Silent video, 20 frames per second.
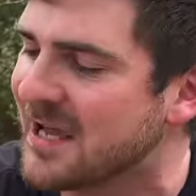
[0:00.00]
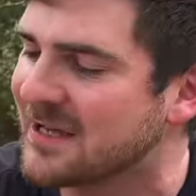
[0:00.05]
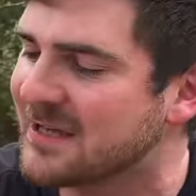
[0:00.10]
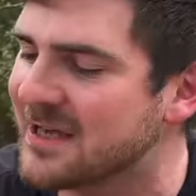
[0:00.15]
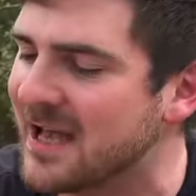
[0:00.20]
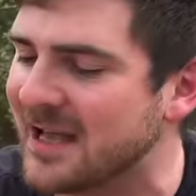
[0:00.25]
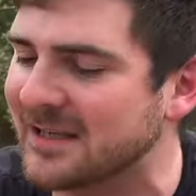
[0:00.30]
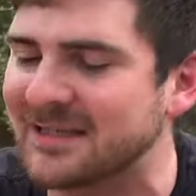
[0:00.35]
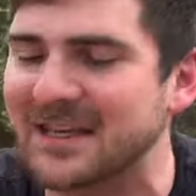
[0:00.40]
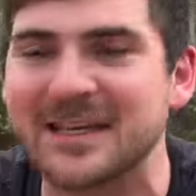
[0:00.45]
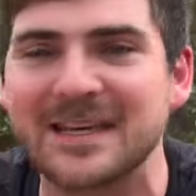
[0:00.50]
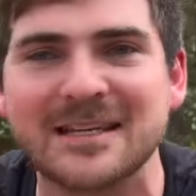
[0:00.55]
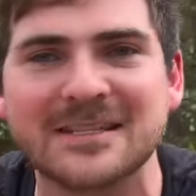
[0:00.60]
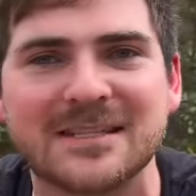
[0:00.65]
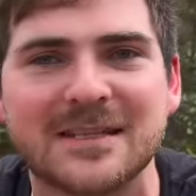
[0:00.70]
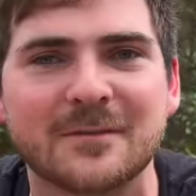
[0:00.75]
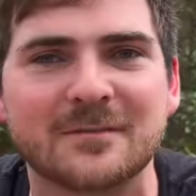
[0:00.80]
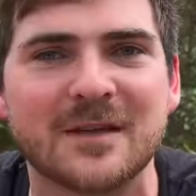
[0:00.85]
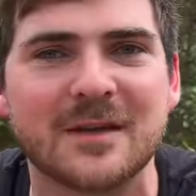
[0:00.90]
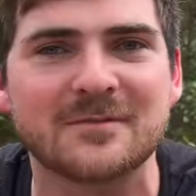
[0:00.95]
Yes, I get
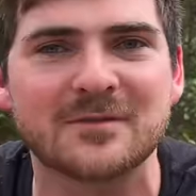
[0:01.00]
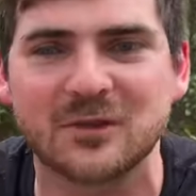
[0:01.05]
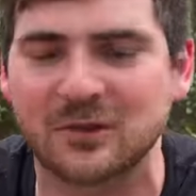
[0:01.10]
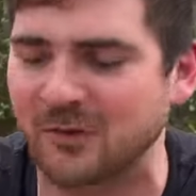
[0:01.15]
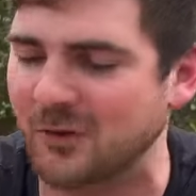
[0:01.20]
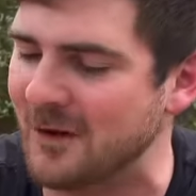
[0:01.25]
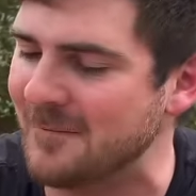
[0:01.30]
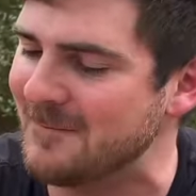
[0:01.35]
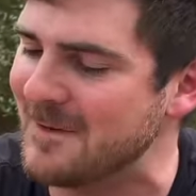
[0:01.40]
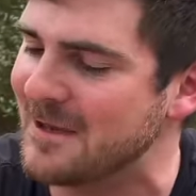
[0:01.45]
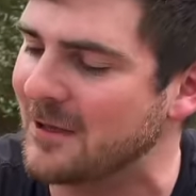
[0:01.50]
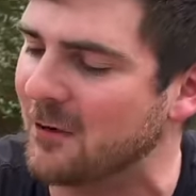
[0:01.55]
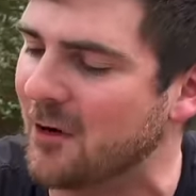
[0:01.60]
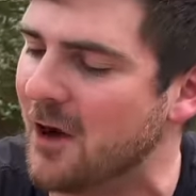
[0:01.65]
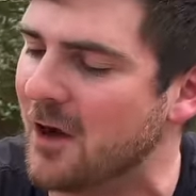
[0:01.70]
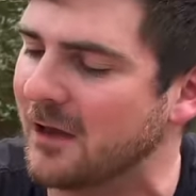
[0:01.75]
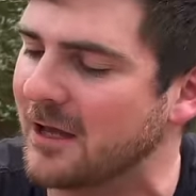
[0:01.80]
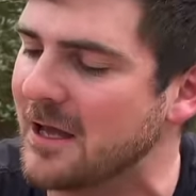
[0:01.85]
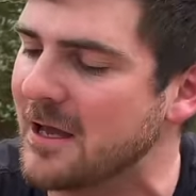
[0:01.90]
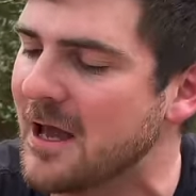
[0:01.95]
sometimes they're creepy
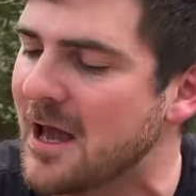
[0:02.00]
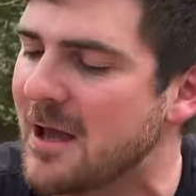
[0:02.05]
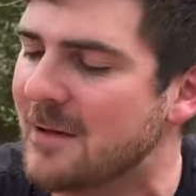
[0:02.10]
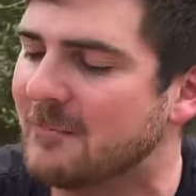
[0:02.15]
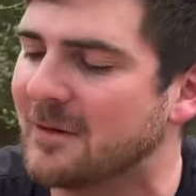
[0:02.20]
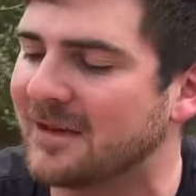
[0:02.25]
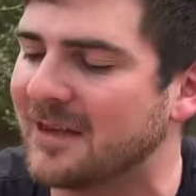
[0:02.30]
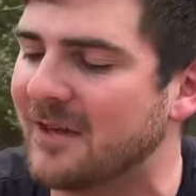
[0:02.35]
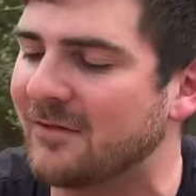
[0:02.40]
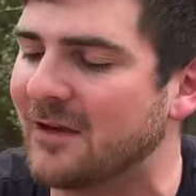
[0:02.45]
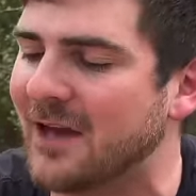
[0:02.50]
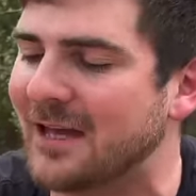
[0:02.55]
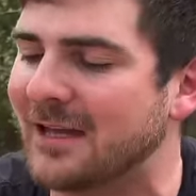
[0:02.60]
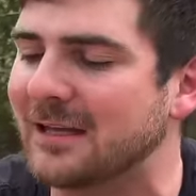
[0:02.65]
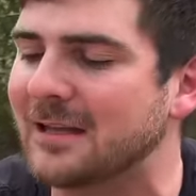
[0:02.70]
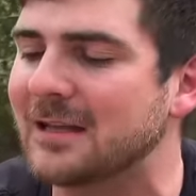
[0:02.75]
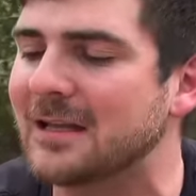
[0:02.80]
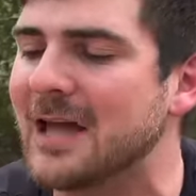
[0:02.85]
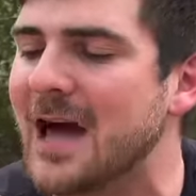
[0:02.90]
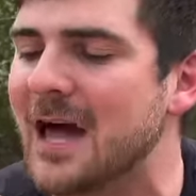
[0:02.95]
crawly, but they've got a
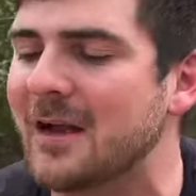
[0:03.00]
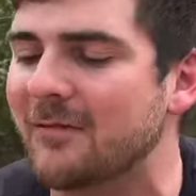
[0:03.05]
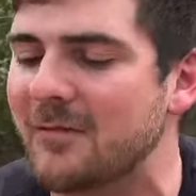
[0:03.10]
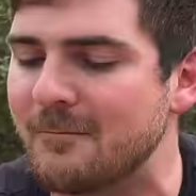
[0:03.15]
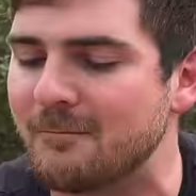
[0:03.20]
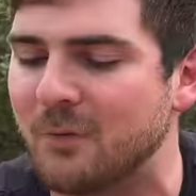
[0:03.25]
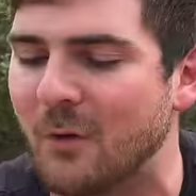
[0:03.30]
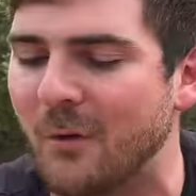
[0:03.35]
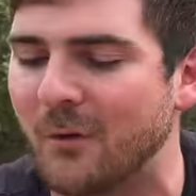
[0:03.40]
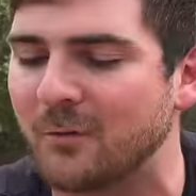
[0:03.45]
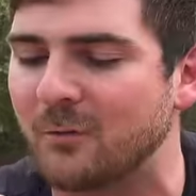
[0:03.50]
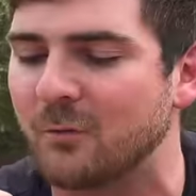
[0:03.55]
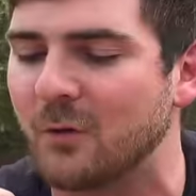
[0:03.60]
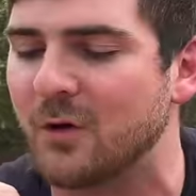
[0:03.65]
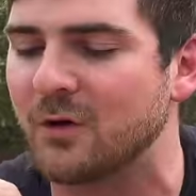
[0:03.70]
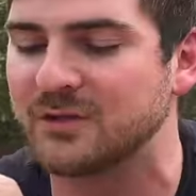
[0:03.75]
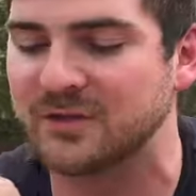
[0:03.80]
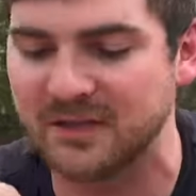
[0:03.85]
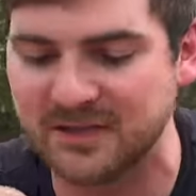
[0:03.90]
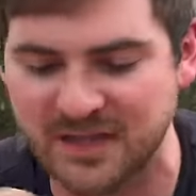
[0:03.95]
lot of important
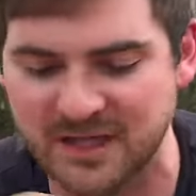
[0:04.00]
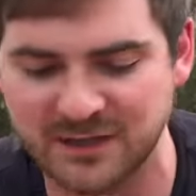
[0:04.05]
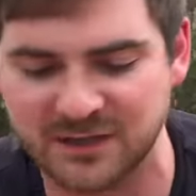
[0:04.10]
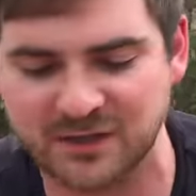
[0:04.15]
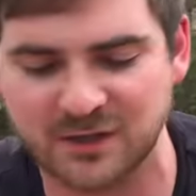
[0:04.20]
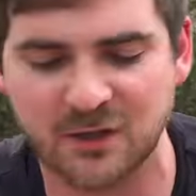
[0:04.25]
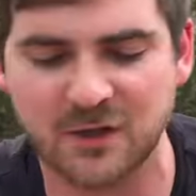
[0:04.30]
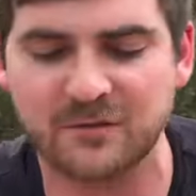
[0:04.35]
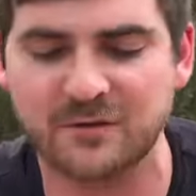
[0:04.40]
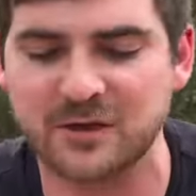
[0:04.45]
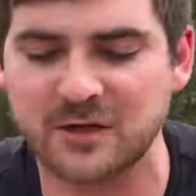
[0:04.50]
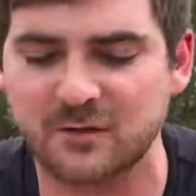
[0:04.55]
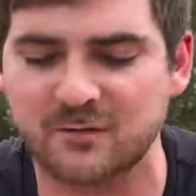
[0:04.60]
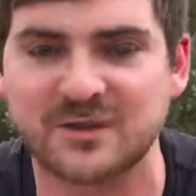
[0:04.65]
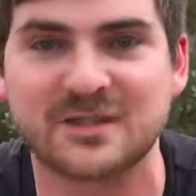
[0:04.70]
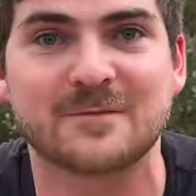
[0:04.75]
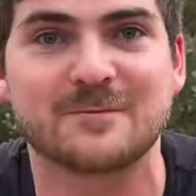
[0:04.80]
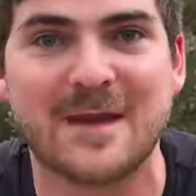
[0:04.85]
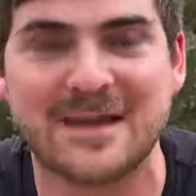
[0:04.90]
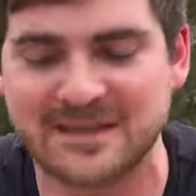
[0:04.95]
roles that they serve in their
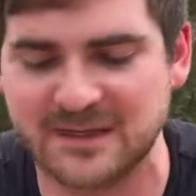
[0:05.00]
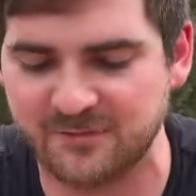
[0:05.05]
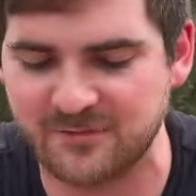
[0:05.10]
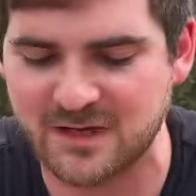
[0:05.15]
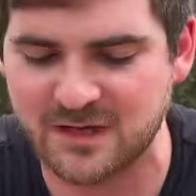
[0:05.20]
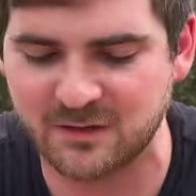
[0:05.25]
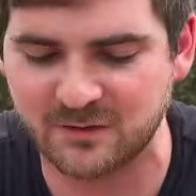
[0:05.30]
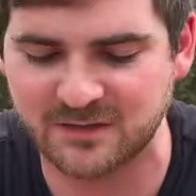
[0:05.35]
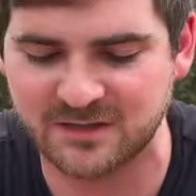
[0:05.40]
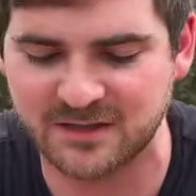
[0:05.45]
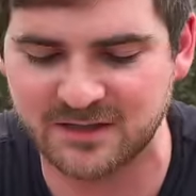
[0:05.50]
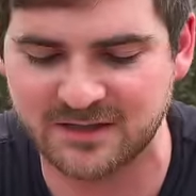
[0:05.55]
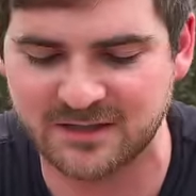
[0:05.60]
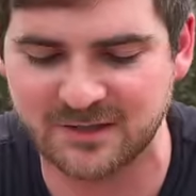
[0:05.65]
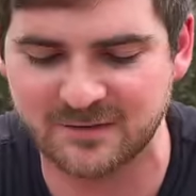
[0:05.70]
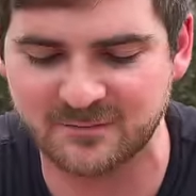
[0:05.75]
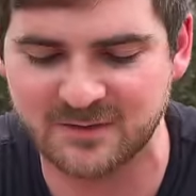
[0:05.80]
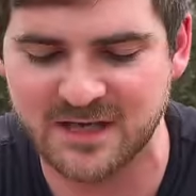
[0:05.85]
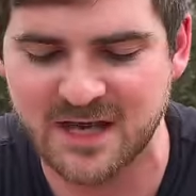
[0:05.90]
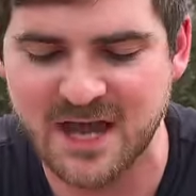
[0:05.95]
respective
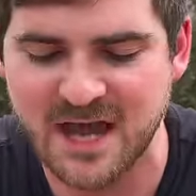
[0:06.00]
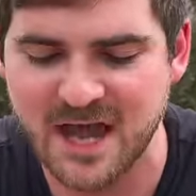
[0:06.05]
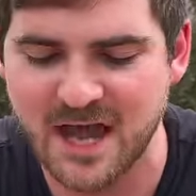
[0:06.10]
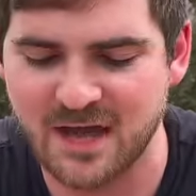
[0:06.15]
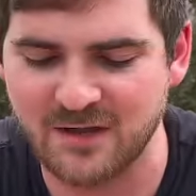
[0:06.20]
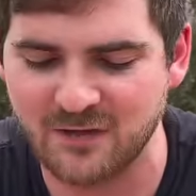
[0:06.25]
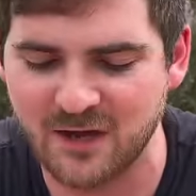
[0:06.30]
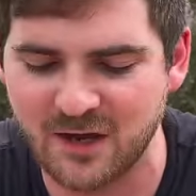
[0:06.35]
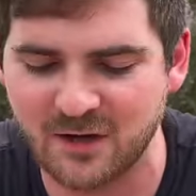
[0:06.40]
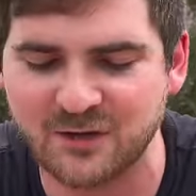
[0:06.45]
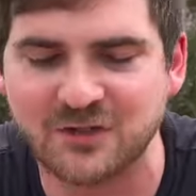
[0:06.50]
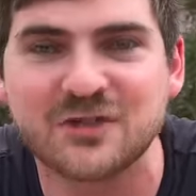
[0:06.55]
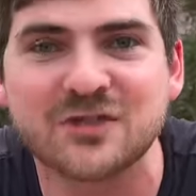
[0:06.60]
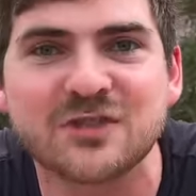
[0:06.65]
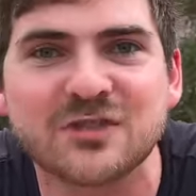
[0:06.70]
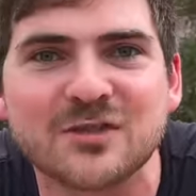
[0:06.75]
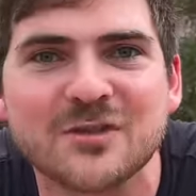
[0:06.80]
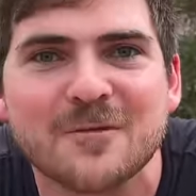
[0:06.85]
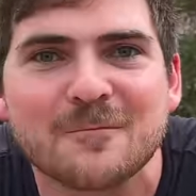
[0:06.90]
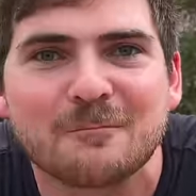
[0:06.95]
ecosystems, and they are
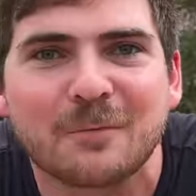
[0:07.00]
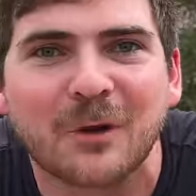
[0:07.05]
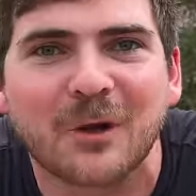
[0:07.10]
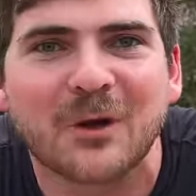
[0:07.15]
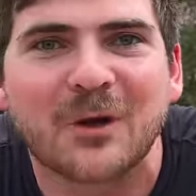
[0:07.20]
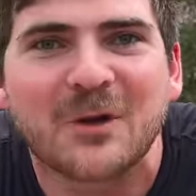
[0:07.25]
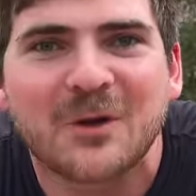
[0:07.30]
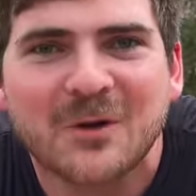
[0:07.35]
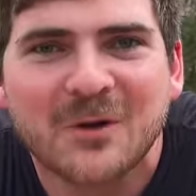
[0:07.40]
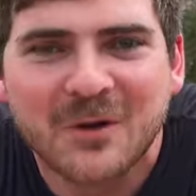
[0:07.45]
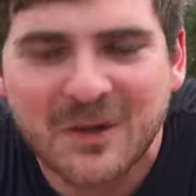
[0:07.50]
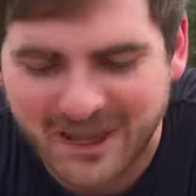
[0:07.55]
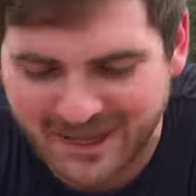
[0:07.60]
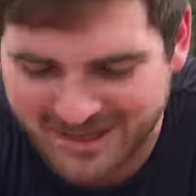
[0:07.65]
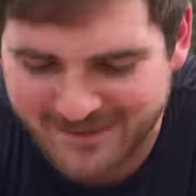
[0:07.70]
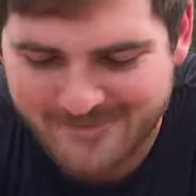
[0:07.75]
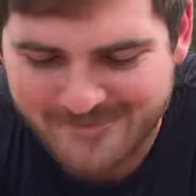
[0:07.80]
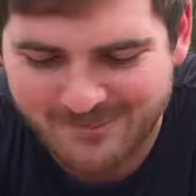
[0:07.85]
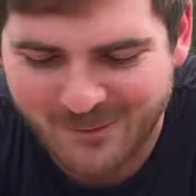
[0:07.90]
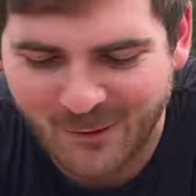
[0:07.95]
super cool
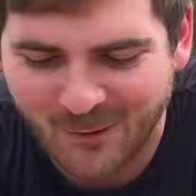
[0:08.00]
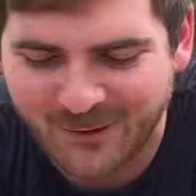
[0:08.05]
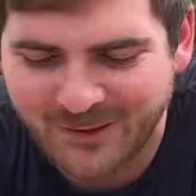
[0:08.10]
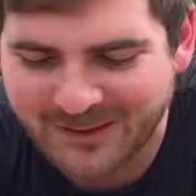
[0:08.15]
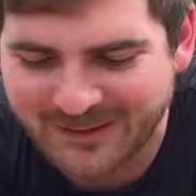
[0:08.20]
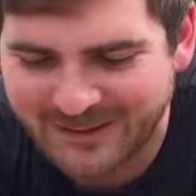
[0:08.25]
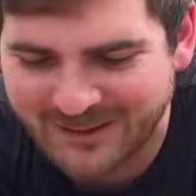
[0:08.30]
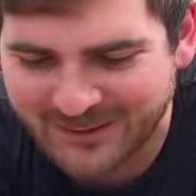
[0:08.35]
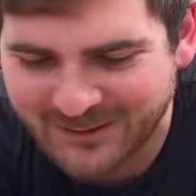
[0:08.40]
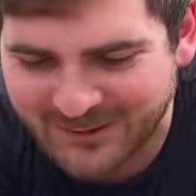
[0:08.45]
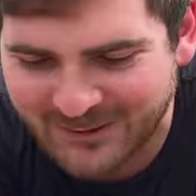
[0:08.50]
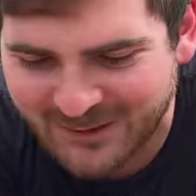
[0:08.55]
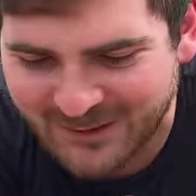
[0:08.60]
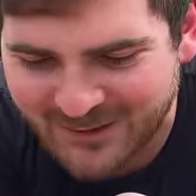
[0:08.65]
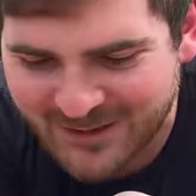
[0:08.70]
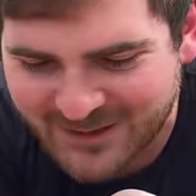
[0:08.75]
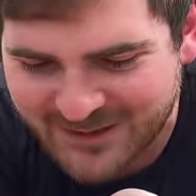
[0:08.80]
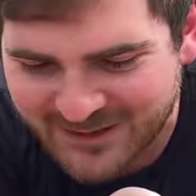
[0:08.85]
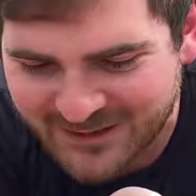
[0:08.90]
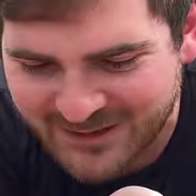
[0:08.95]
and important little
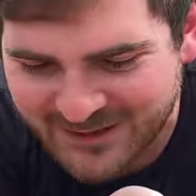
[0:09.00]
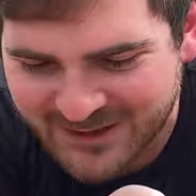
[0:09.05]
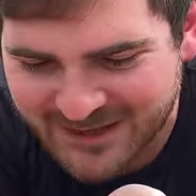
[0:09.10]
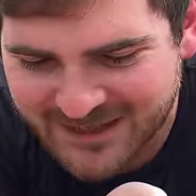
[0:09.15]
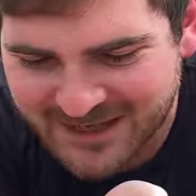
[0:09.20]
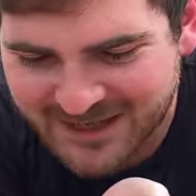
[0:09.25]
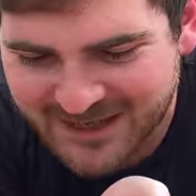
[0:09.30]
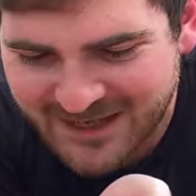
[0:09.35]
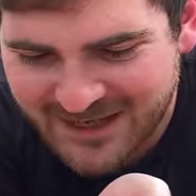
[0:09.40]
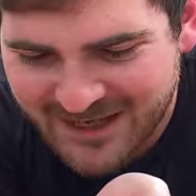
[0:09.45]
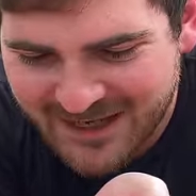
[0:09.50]
creatures.